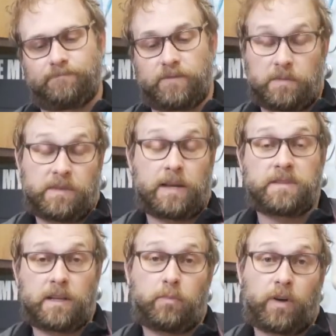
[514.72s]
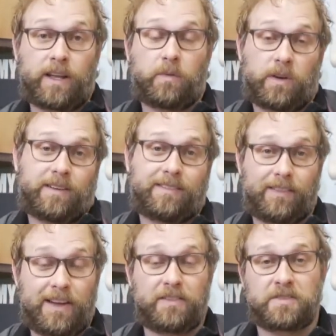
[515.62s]
Sometimes they break where
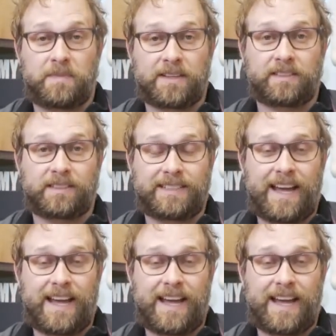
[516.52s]
a lot of those muscles